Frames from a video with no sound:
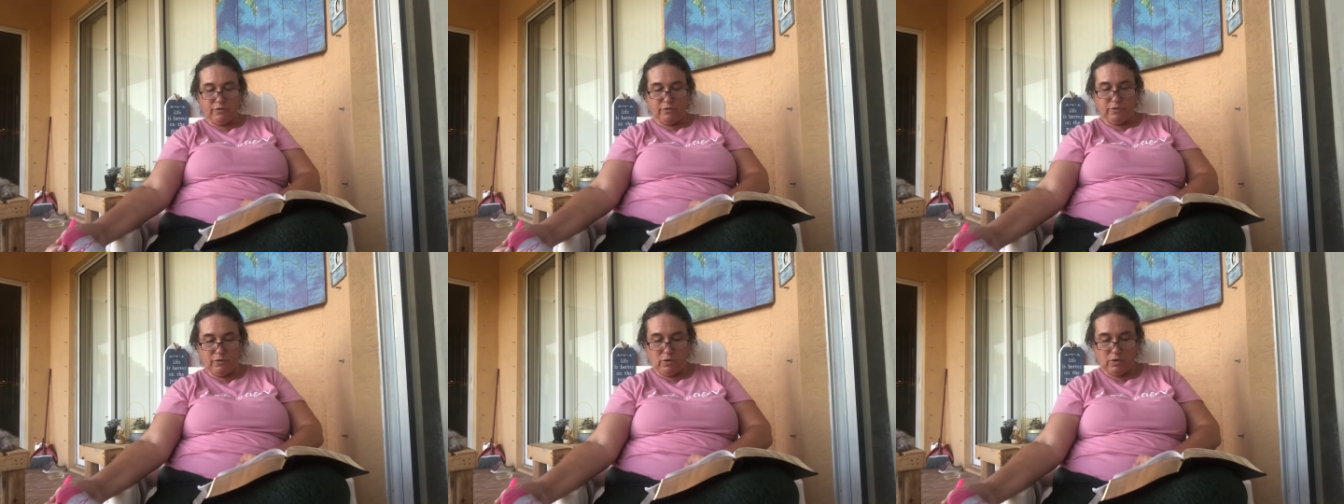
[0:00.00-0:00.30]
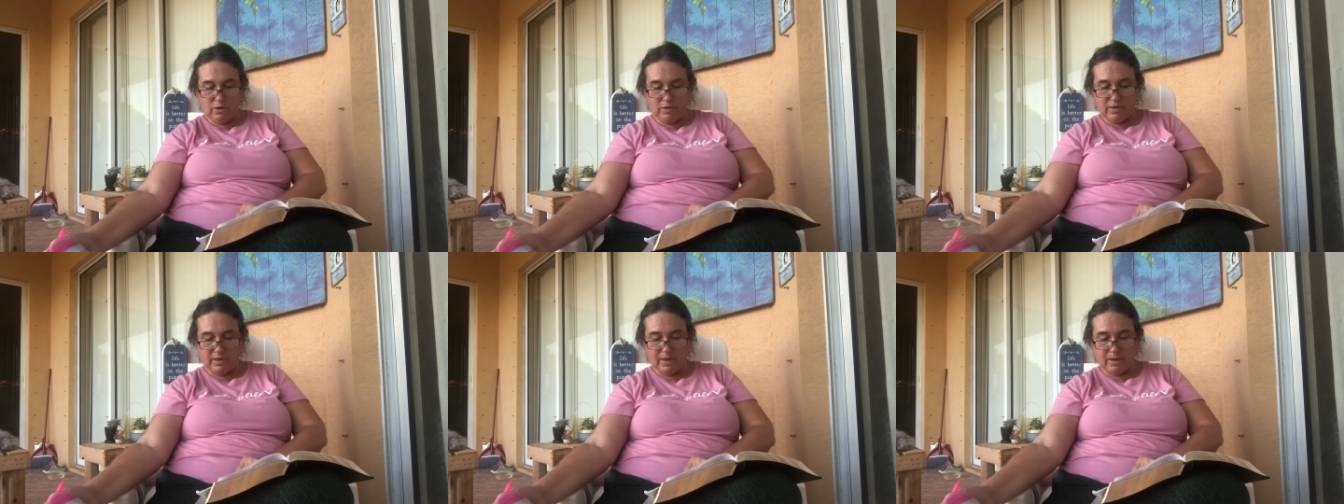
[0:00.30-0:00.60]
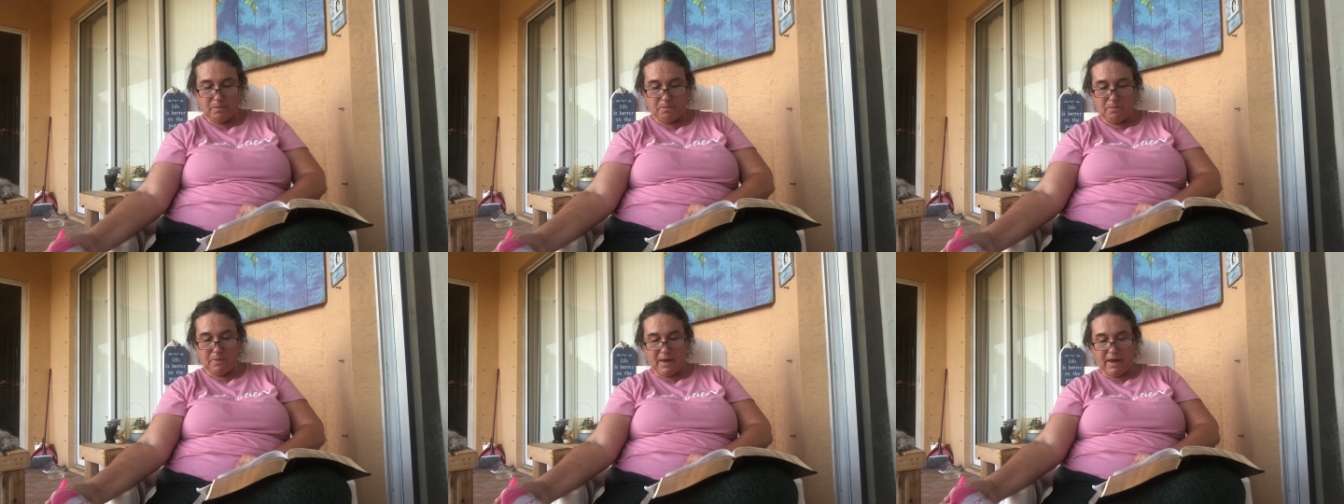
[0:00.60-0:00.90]
for
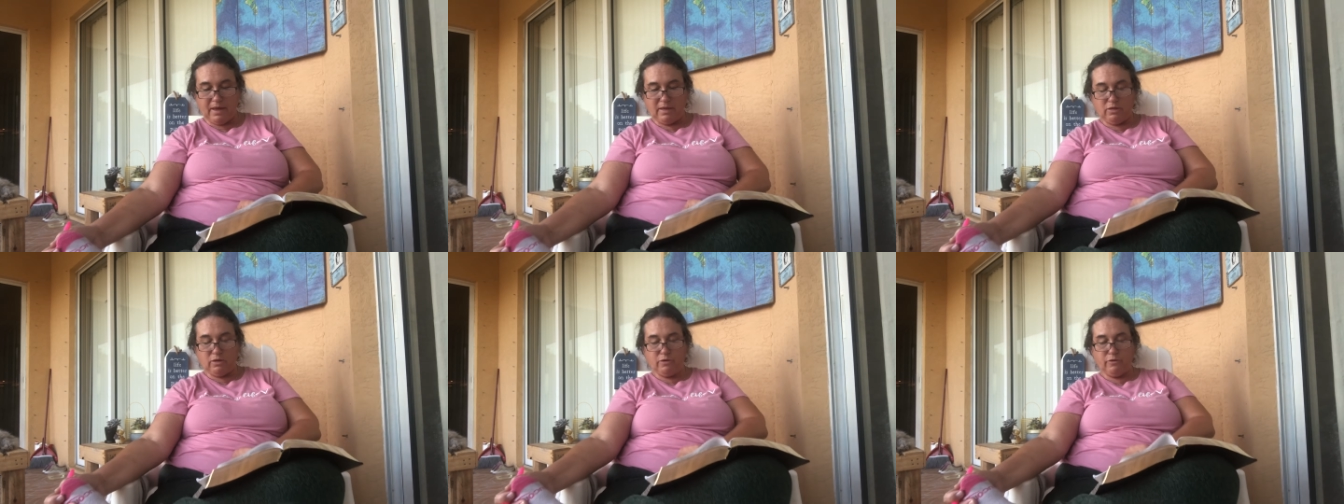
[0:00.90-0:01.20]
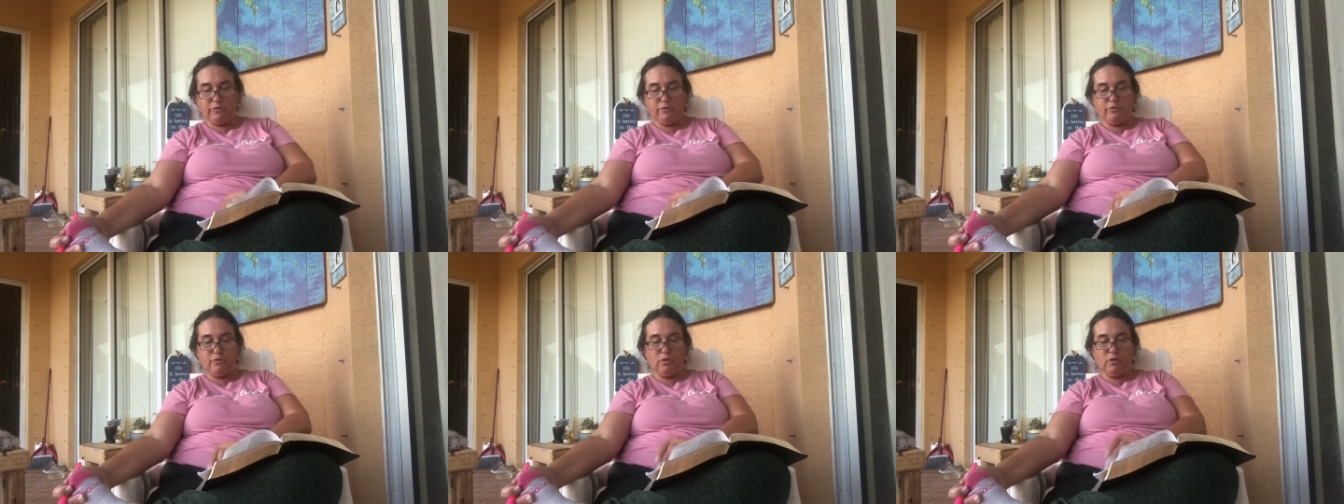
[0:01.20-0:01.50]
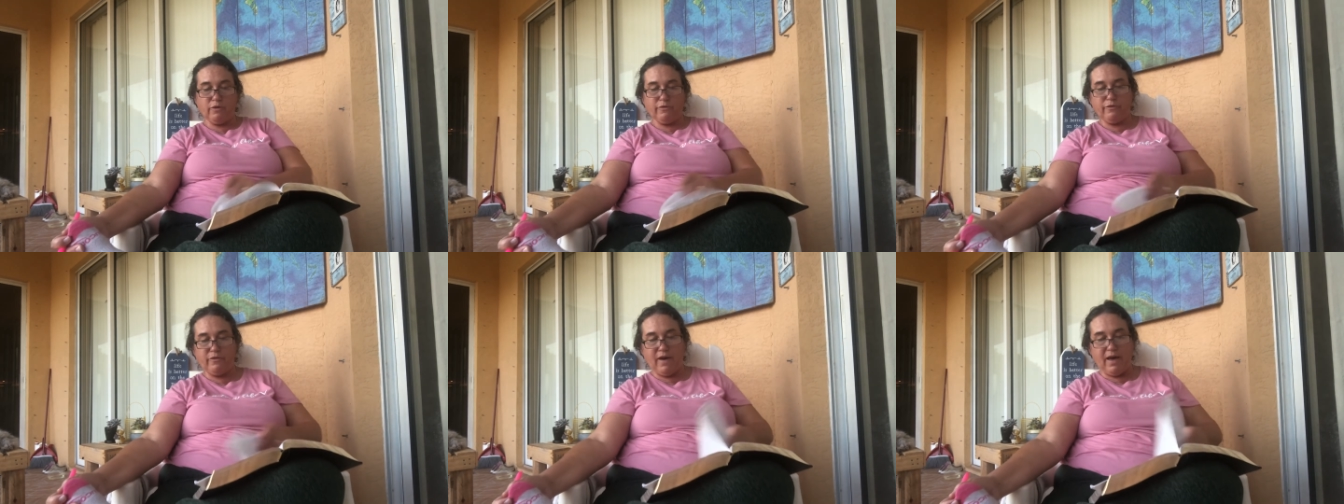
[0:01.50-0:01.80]
them by their
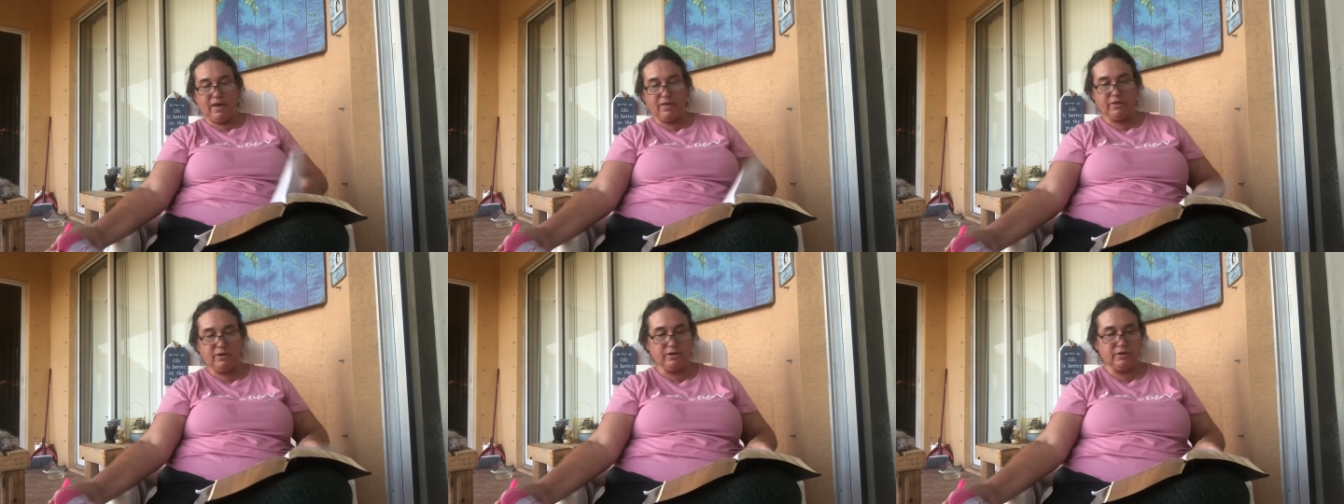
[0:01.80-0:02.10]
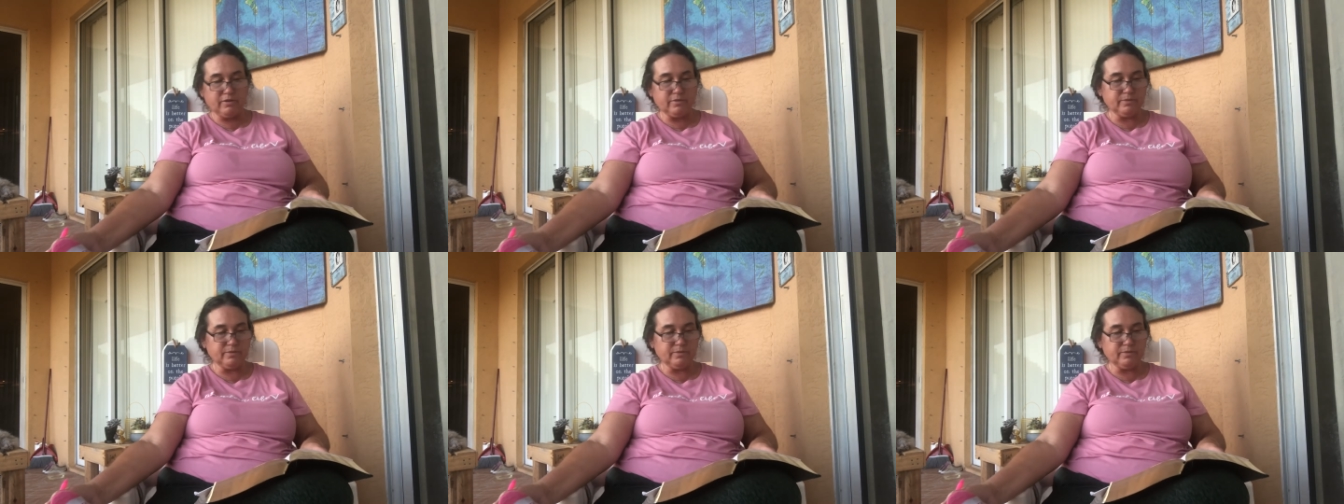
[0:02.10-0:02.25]
forefather.